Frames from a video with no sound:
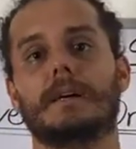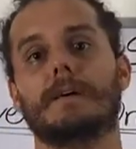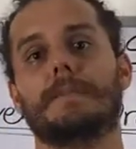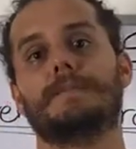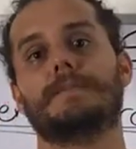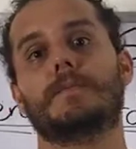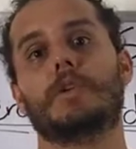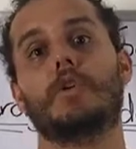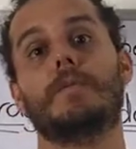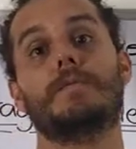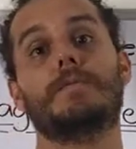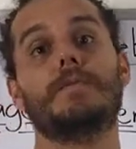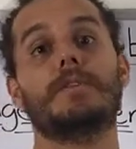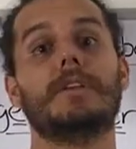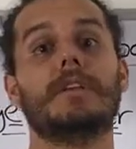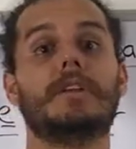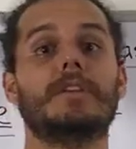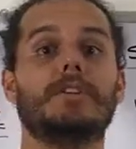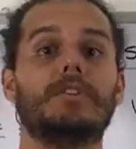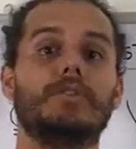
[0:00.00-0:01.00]

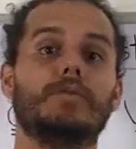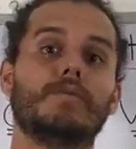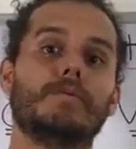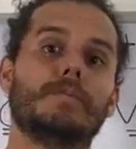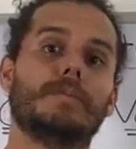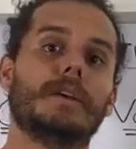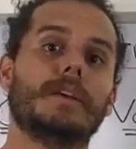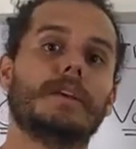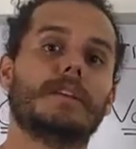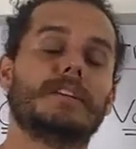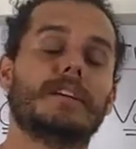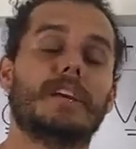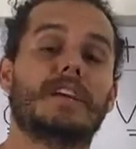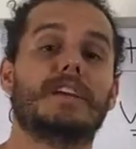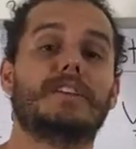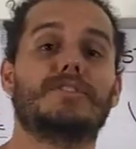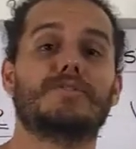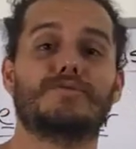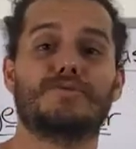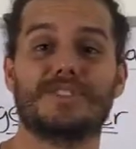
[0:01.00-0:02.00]
hopefully you will be
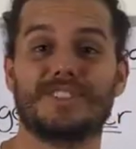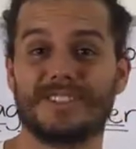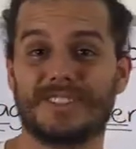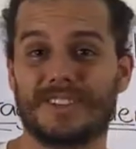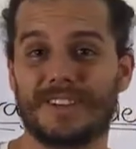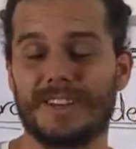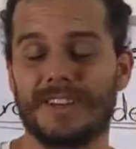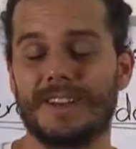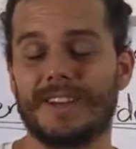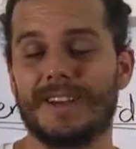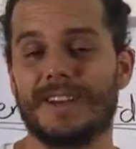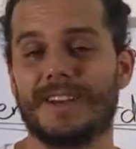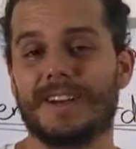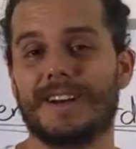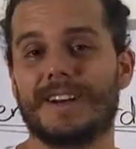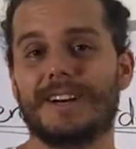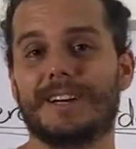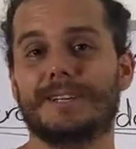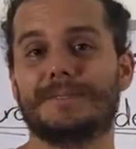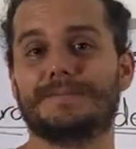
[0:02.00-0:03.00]
taking the risk
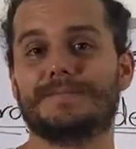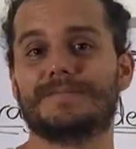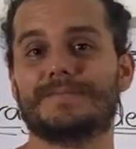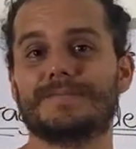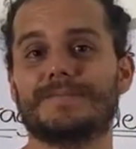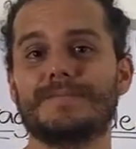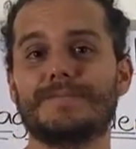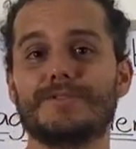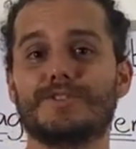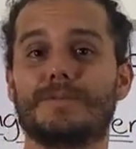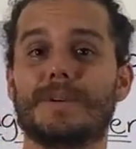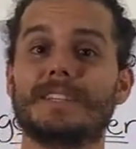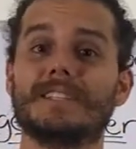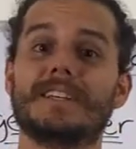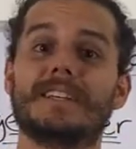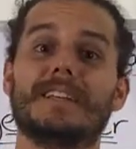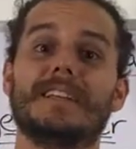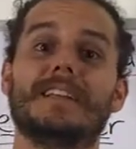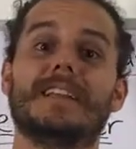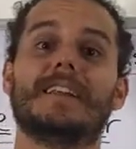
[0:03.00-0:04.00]
to
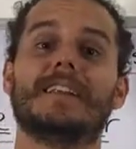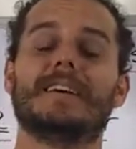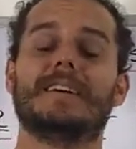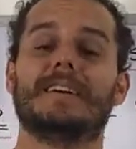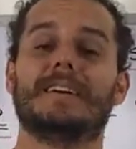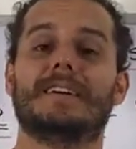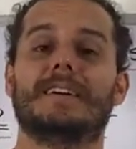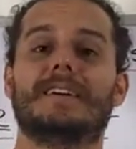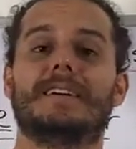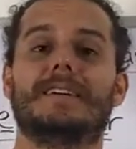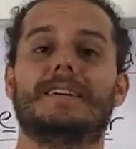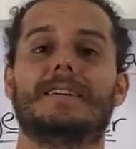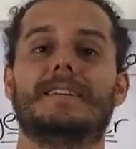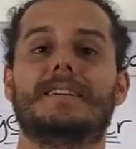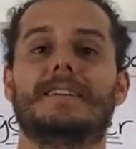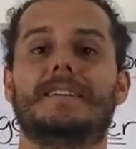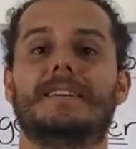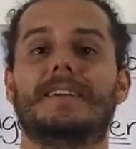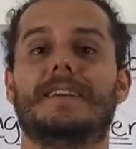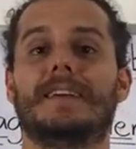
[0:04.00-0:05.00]
basically
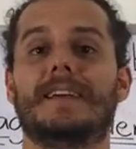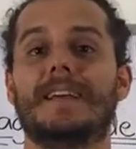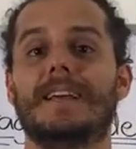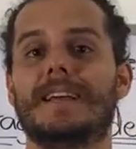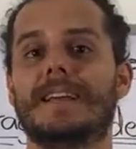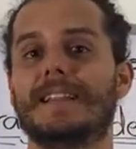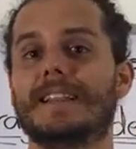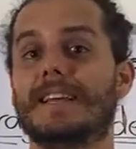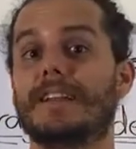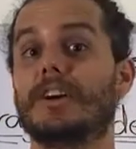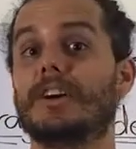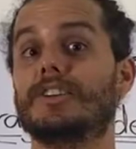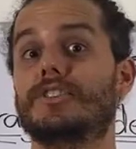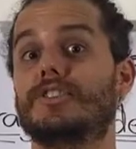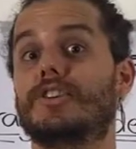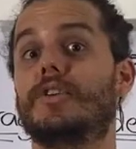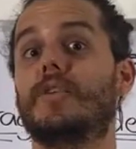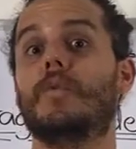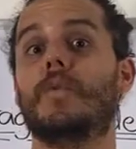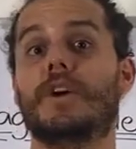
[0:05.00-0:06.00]
let us
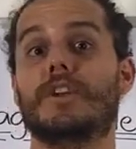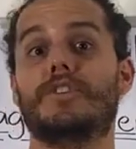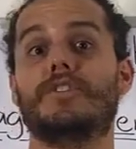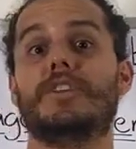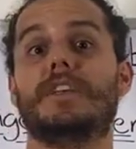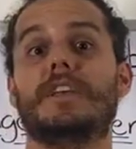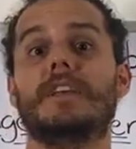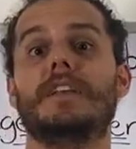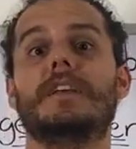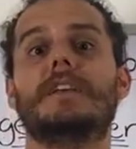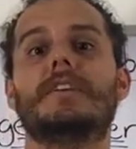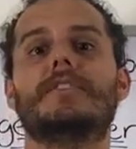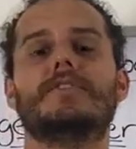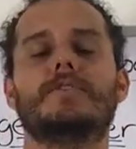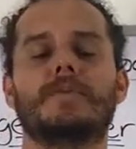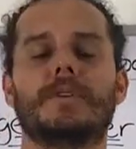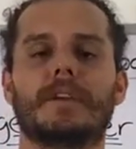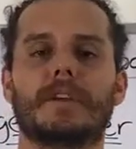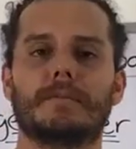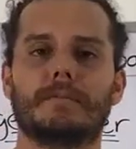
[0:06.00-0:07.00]
know what you need so
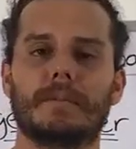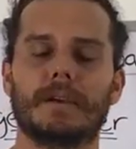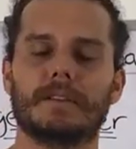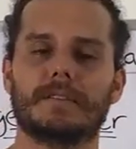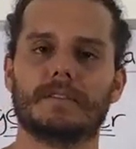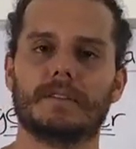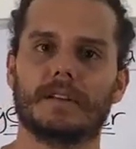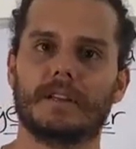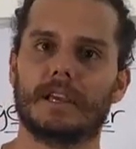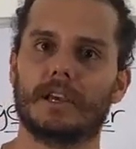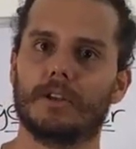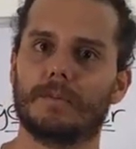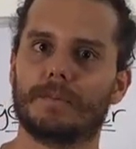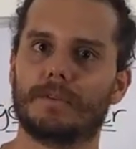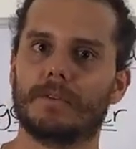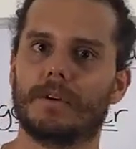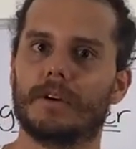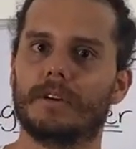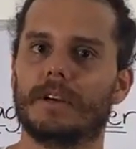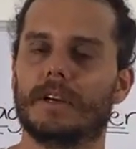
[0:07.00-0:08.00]
we can basically help
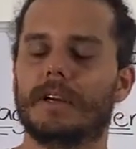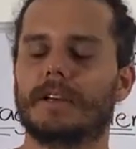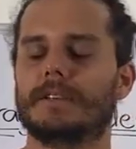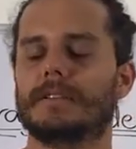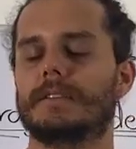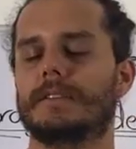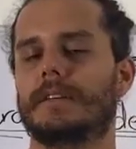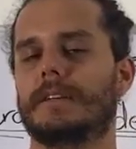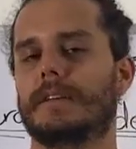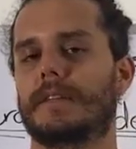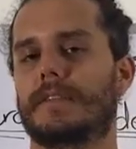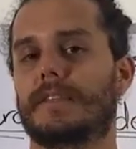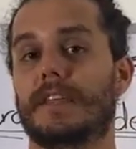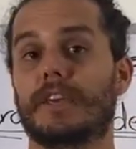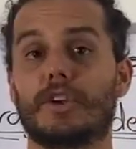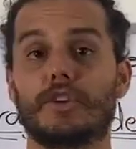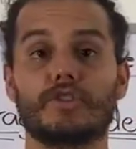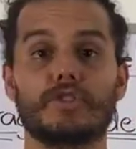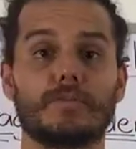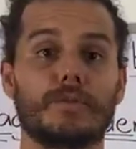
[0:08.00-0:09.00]
you out, guys.
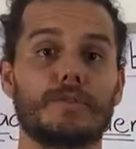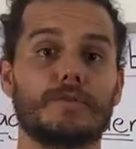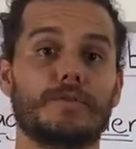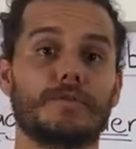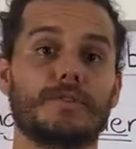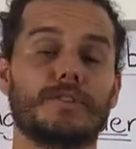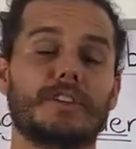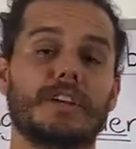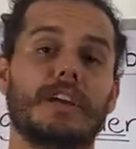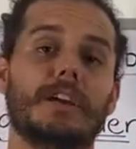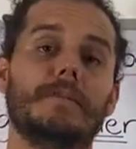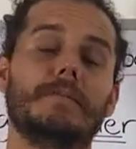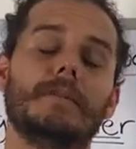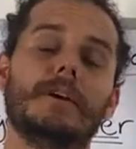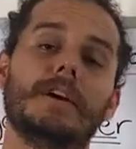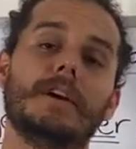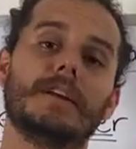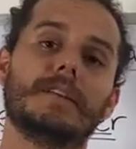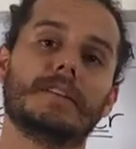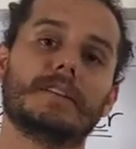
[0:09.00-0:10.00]
Thank you so much for your time.
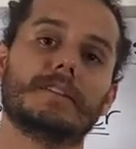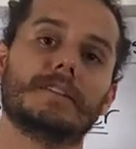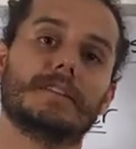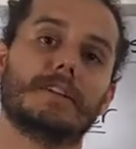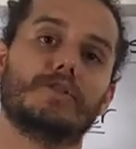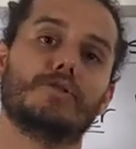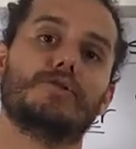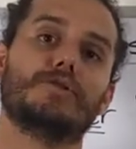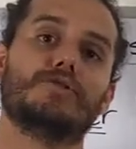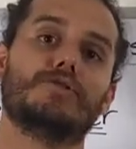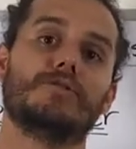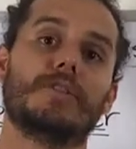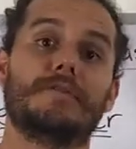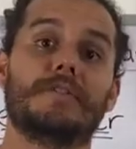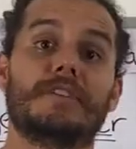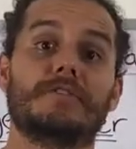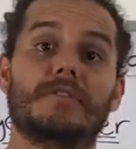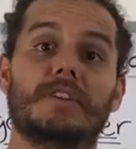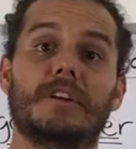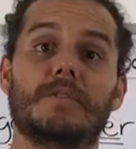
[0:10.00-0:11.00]
This is another
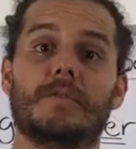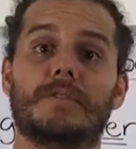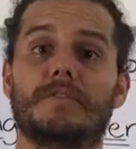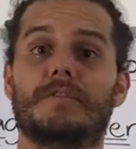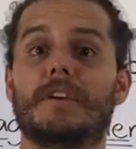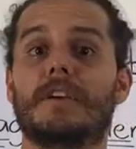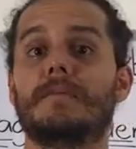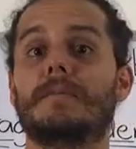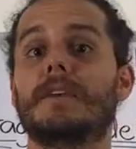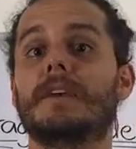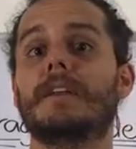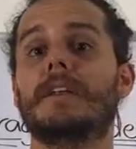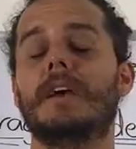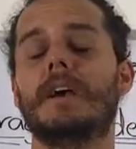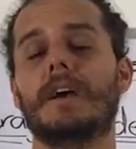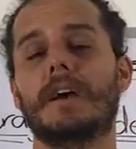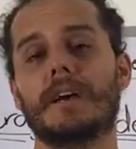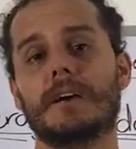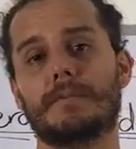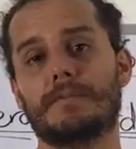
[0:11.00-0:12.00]
traffic training with Fabian.
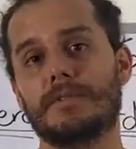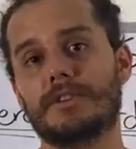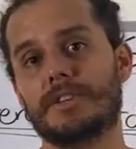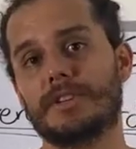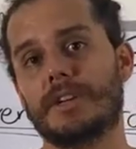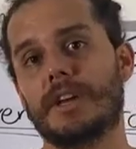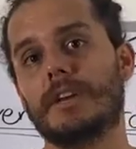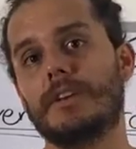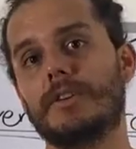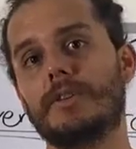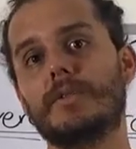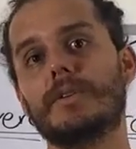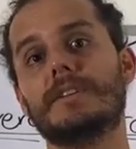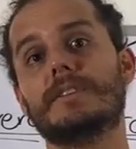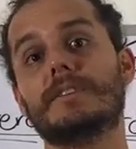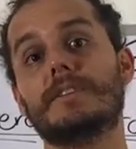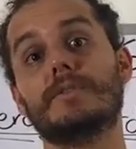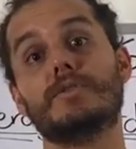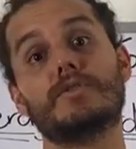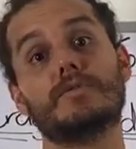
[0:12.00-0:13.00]
I appreciate you,
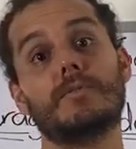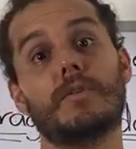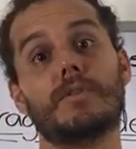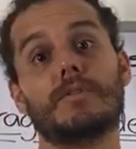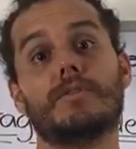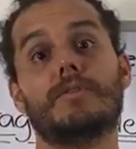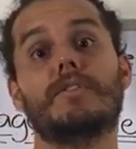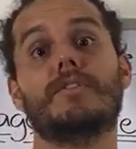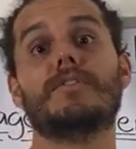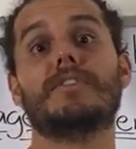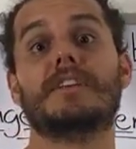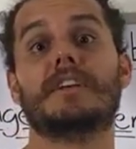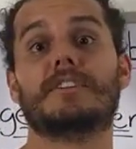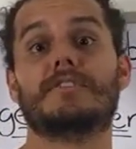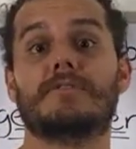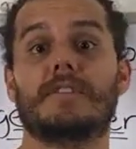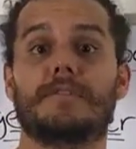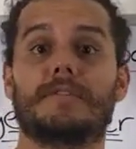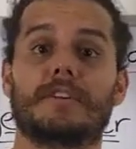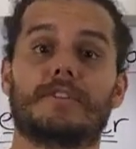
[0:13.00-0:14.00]
and see you tomorrow on the
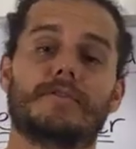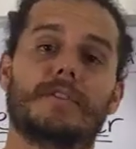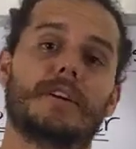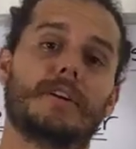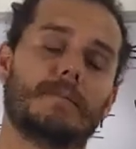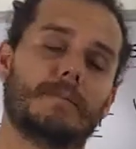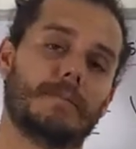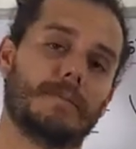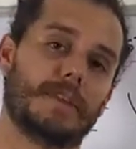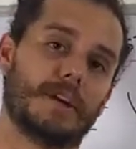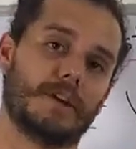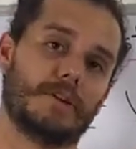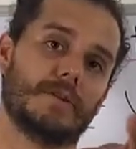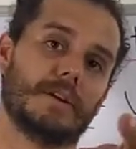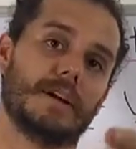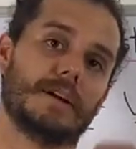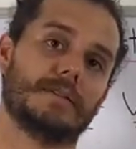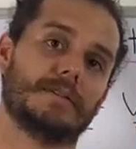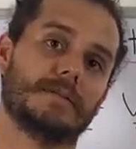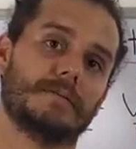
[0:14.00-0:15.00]
next traffic training. Thank you,
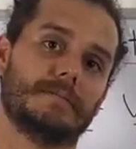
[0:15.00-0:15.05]
guys.